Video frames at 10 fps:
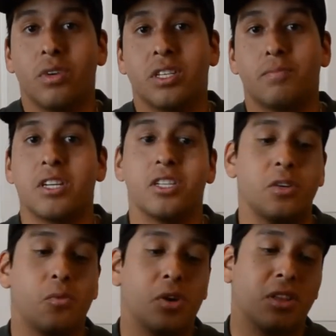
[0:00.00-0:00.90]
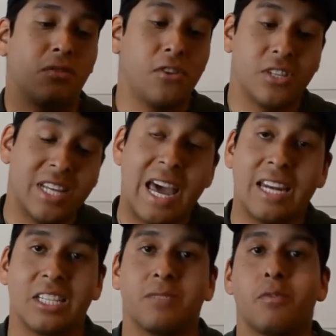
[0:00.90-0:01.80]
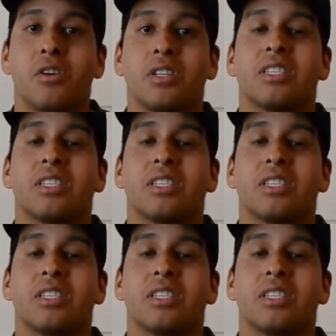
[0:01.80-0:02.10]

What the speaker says: especially with first-hand experience,